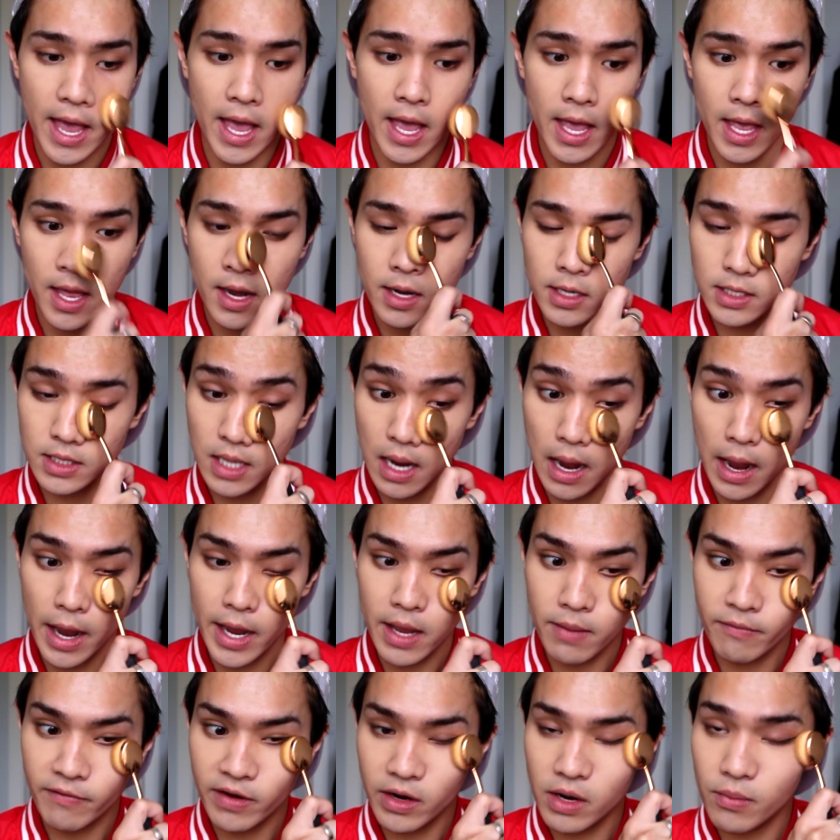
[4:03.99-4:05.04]
and
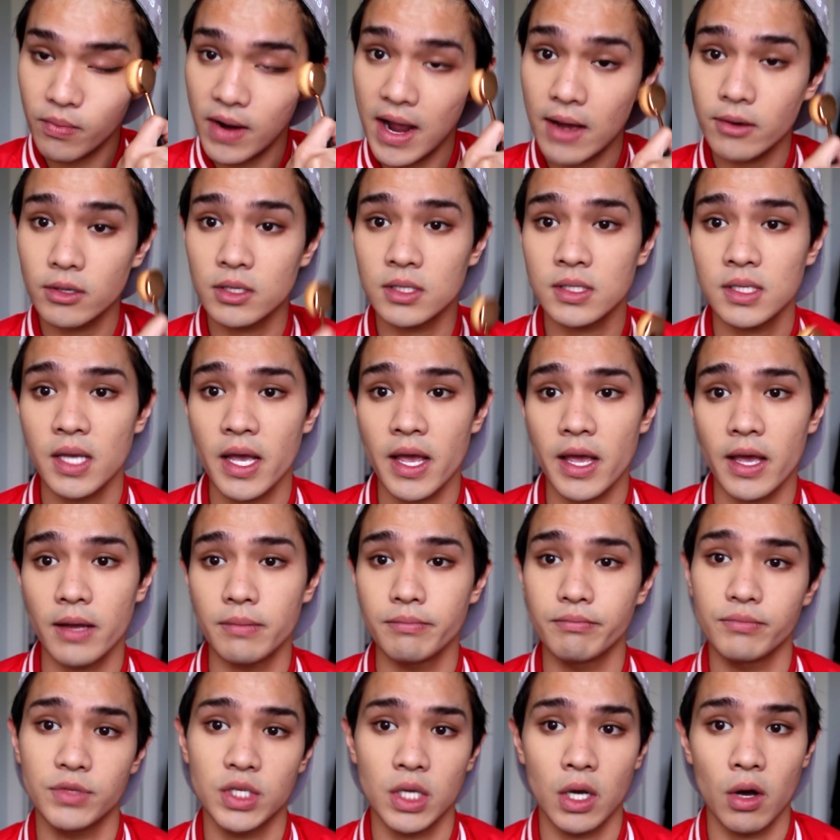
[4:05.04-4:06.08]
I am very proud to say
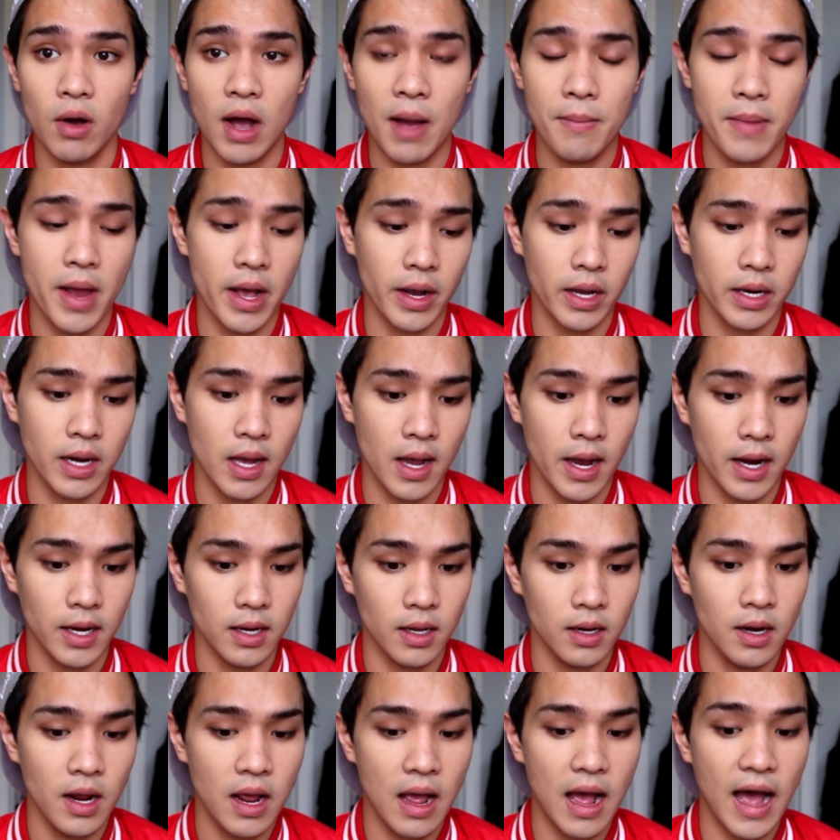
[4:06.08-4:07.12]
it, so I'm not gonna hide
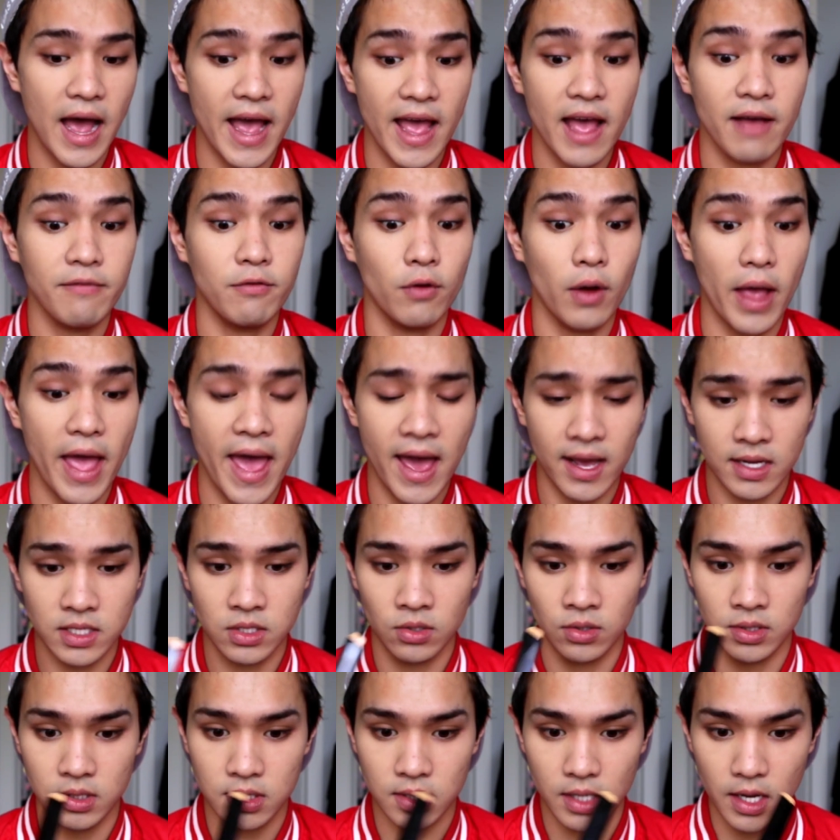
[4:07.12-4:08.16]
it. I have
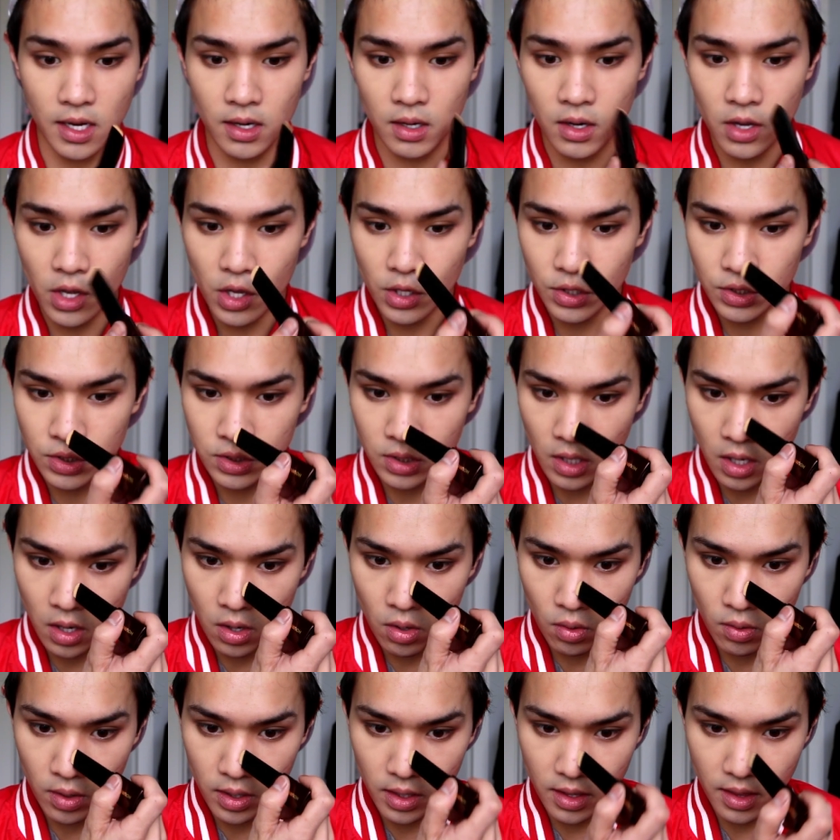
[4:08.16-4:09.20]
excellent skin.
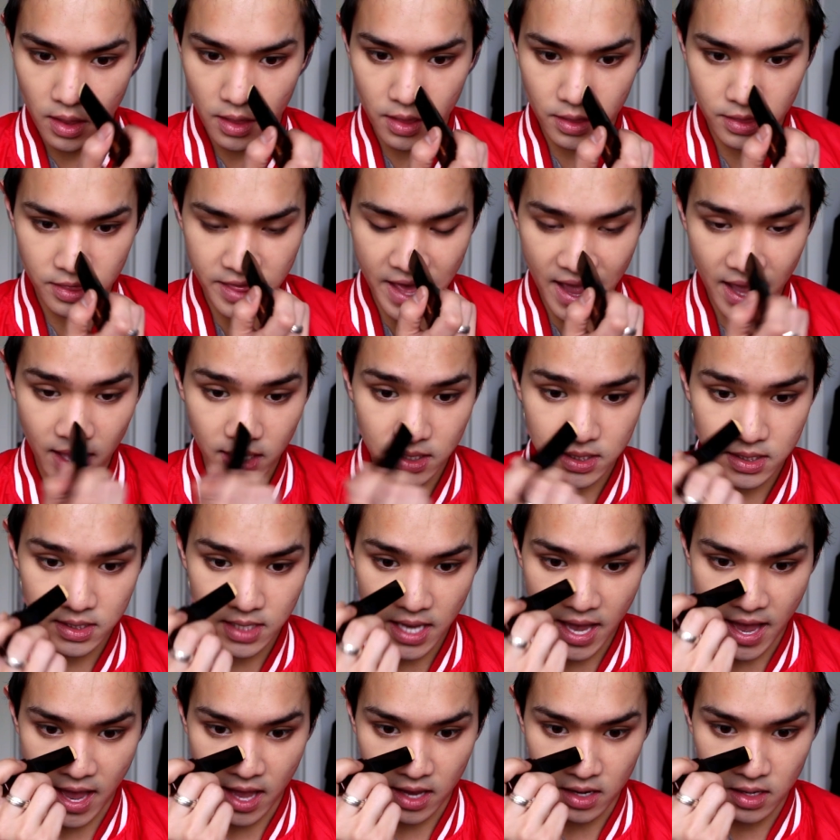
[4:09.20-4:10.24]
So, that
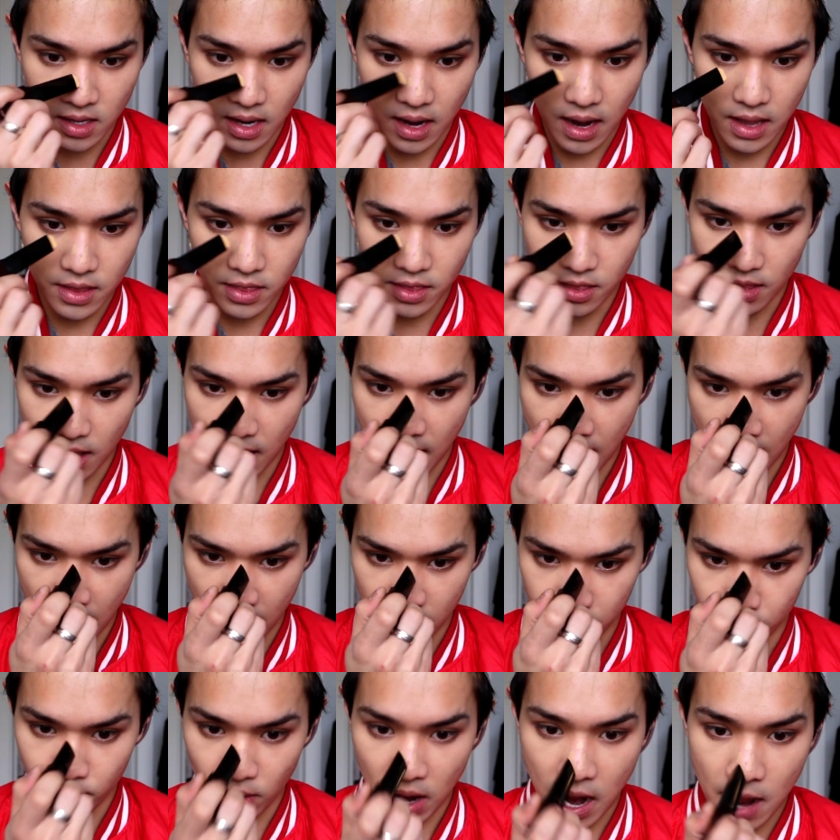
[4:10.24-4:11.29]
said,
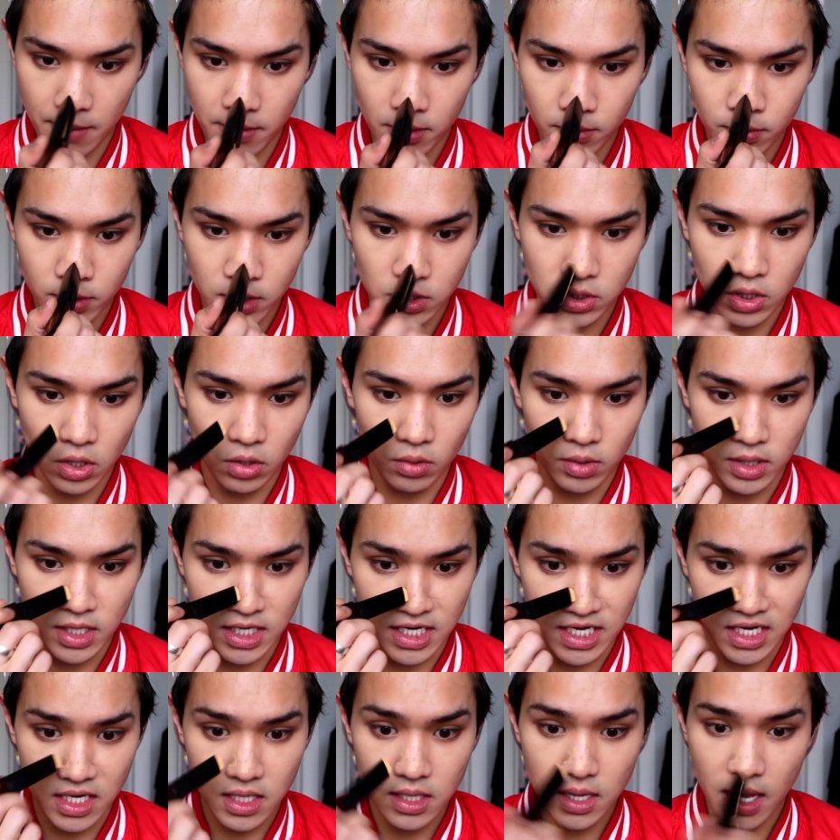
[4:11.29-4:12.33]
I probably don't
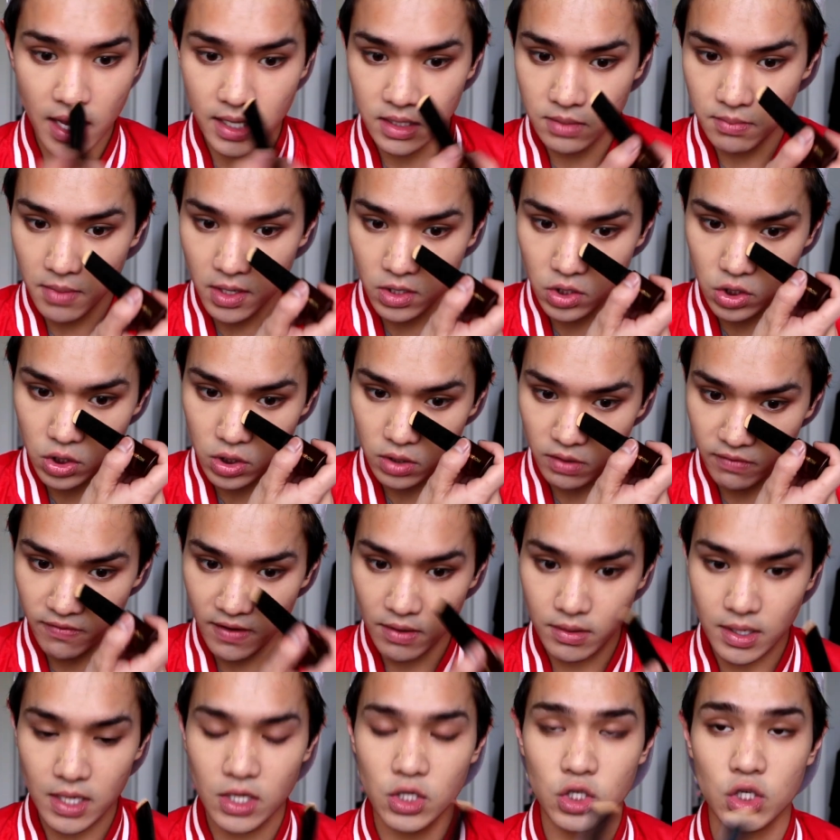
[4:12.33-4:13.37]
need as much
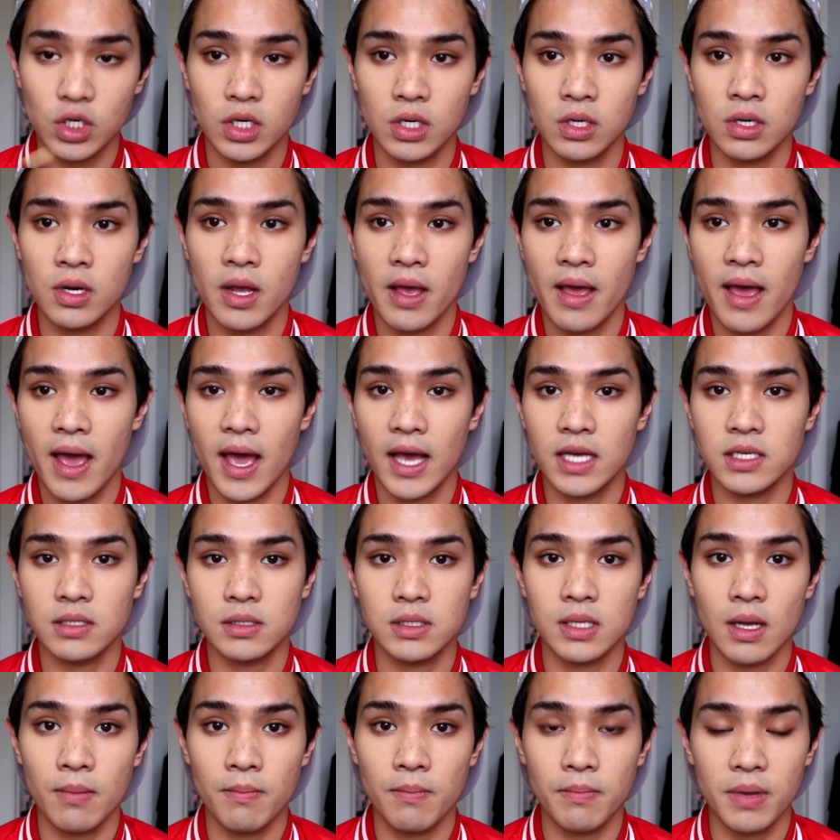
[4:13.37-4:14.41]
foundation as
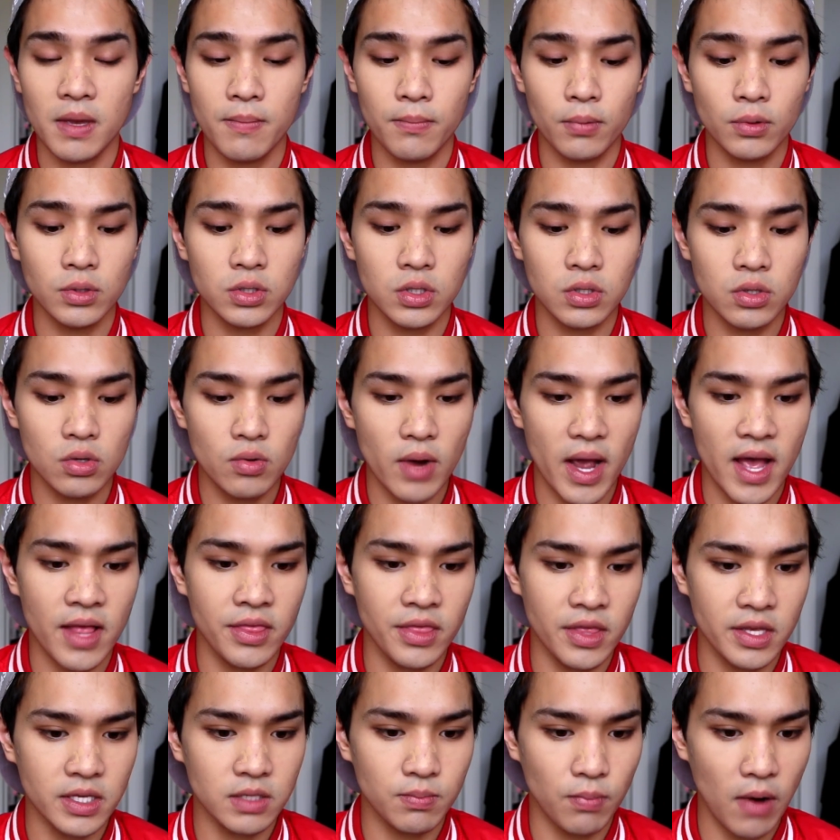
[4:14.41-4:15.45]
some people do,
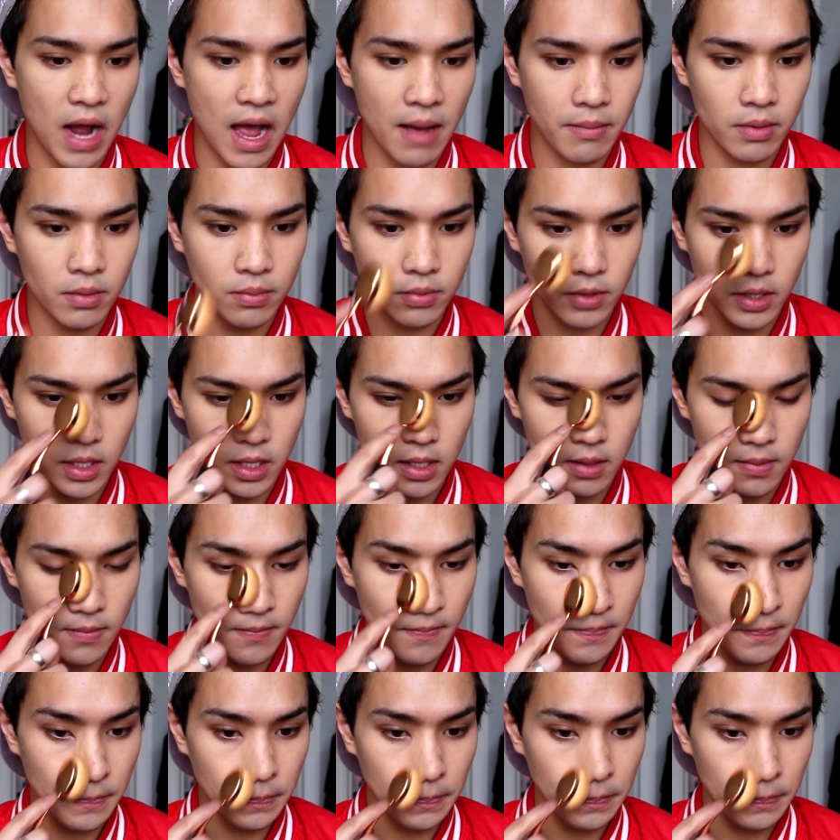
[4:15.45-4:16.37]
and this probably